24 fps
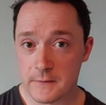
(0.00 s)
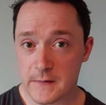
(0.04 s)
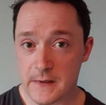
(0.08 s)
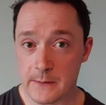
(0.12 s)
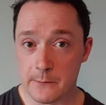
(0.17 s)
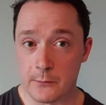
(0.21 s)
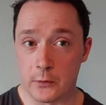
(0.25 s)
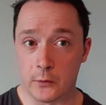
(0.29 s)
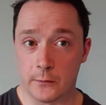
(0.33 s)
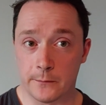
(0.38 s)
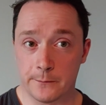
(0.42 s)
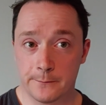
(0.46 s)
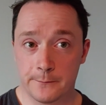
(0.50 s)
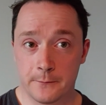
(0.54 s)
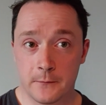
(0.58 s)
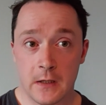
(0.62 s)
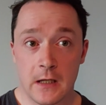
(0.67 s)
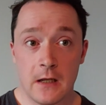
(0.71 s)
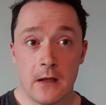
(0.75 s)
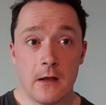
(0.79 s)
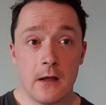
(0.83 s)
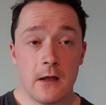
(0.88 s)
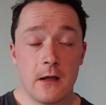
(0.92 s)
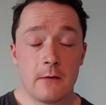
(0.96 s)
Simple.
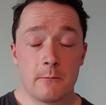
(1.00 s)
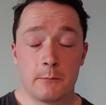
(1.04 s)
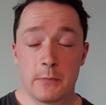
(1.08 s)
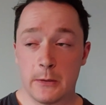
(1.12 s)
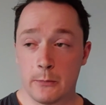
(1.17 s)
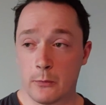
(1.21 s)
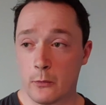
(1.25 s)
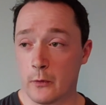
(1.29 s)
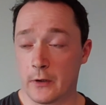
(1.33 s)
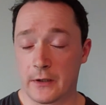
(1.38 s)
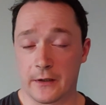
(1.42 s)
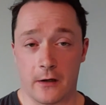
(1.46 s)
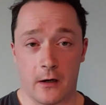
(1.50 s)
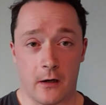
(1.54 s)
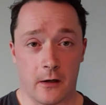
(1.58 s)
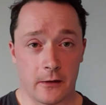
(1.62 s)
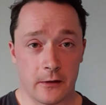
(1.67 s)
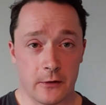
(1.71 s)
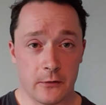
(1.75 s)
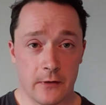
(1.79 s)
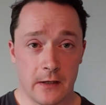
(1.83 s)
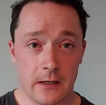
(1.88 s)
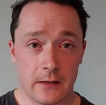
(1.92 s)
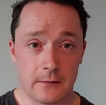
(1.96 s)
People want to
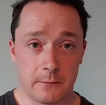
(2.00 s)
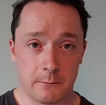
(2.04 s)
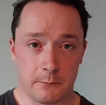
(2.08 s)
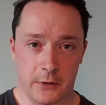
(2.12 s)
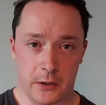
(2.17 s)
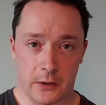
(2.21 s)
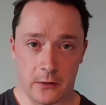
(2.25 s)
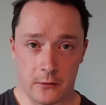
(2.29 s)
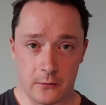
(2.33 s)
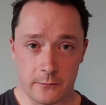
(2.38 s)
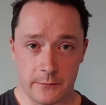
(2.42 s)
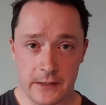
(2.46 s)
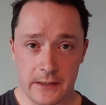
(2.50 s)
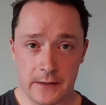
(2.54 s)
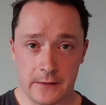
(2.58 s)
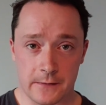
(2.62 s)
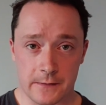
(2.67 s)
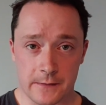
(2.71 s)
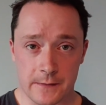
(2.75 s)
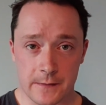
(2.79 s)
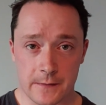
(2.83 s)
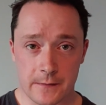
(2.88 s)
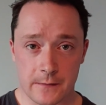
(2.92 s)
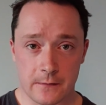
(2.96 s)
argue that, by all
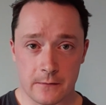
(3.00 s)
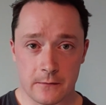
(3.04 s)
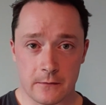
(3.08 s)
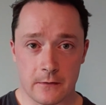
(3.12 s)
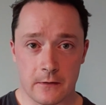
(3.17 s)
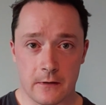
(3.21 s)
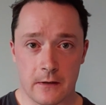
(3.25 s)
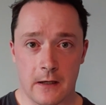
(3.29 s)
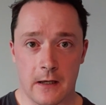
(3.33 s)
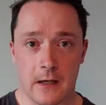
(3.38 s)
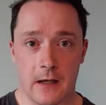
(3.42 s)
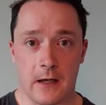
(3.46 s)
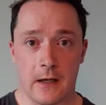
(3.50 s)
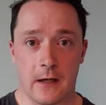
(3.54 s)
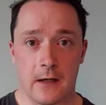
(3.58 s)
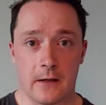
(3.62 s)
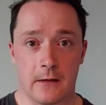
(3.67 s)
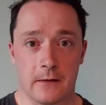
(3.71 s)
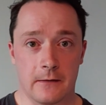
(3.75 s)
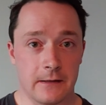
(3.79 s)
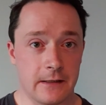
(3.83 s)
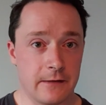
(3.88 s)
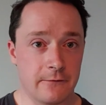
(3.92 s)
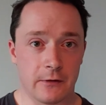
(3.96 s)
means,
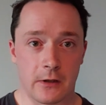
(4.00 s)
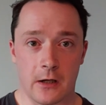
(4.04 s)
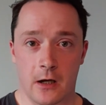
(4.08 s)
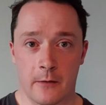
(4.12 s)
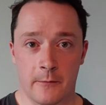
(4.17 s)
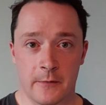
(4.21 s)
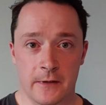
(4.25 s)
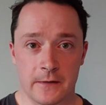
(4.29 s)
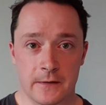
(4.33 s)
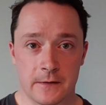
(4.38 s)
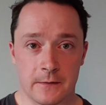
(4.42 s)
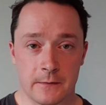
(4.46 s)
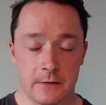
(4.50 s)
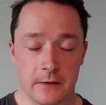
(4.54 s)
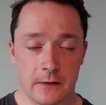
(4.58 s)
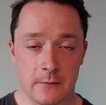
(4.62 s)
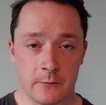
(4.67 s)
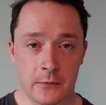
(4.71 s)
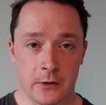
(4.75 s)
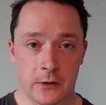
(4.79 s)
leave a comment down